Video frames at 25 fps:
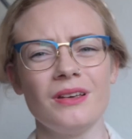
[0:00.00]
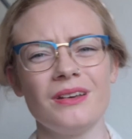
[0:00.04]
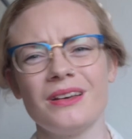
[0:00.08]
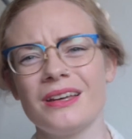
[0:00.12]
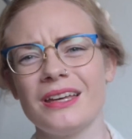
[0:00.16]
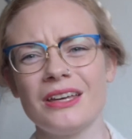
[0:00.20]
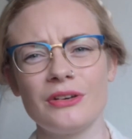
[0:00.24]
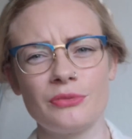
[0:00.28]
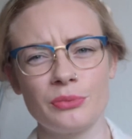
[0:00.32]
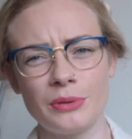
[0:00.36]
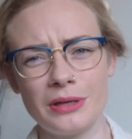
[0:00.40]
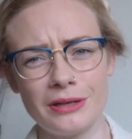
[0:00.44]

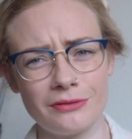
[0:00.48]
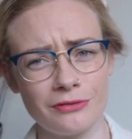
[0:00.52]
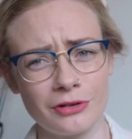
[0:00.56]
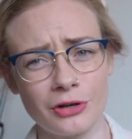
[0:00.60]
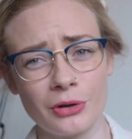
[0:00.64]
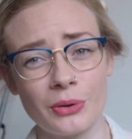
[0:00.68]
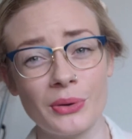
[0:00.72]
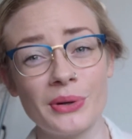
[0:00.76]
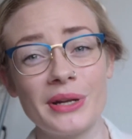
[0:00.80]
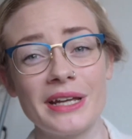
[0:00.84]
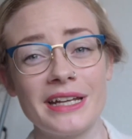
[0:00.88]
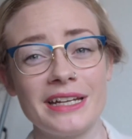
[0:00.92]
if we even
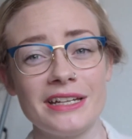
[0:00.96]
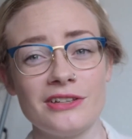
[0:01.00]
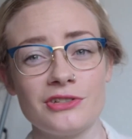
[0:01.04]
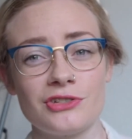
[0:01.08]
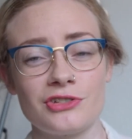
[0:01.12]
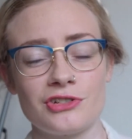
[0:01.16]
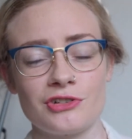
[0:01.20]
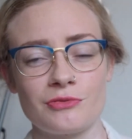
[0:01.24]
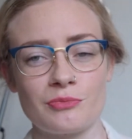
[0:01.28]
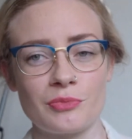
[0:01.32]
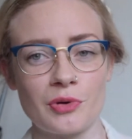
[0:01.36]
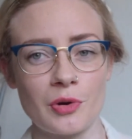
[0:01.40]
call it an
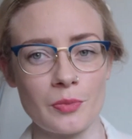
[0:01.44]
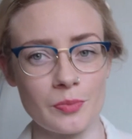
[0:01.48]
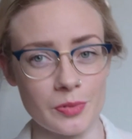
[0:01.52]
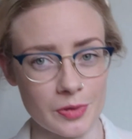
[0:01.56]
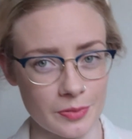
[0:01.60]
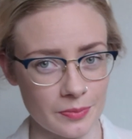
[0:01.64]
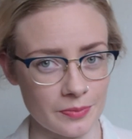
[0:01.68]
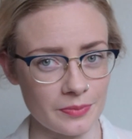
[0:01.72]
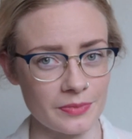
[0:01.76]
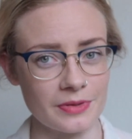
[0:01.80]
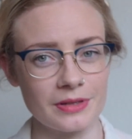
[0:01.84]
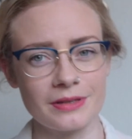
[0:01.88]
estrogen
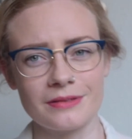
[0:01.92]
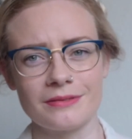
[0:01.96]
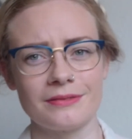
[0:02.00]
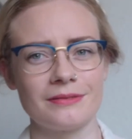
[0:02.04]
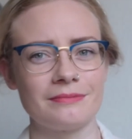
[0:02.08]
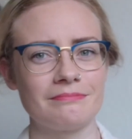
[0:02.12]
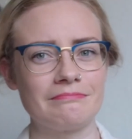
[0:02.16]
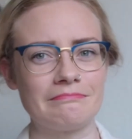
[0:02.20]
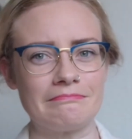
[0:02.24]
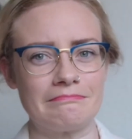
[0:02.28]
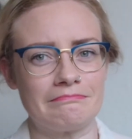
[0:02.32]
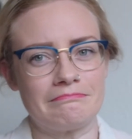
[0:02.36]
problem,
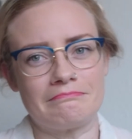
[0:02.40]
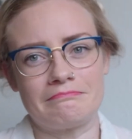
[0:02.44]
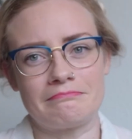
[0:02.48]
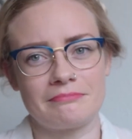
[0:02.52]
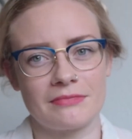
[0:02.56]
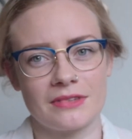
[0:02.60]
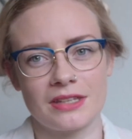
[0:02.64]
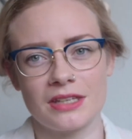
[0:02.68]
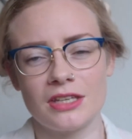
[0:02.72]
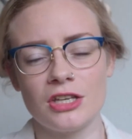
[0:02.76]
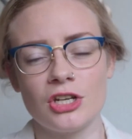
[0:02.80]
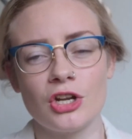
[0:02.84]

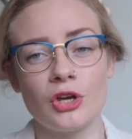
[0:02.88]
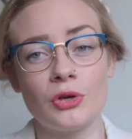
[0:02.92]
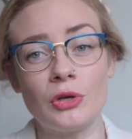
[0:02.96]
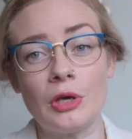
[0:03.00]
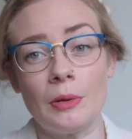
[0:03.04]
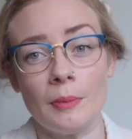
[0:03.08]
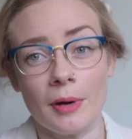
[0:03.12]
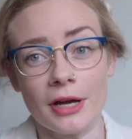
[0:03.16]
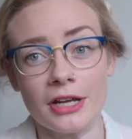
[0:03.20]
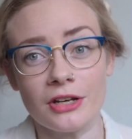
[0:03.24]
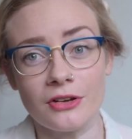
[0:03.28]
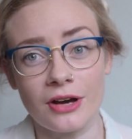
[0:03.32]
you
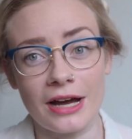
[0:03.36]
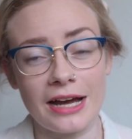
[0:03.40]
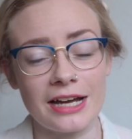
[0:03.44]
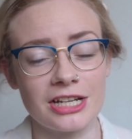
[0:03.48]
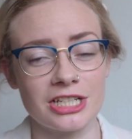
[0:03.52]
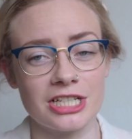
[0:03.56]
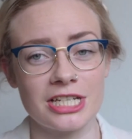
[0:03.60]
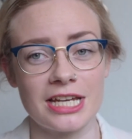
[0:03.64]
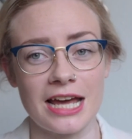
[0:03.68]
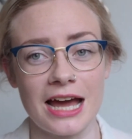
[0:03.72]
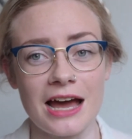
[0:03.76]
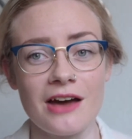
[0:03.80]
might not
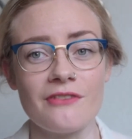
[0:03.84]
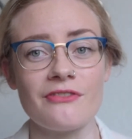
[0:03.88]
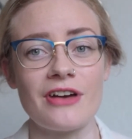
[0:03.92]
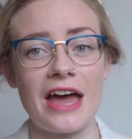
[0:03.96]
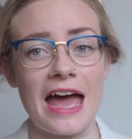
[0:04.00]
actually have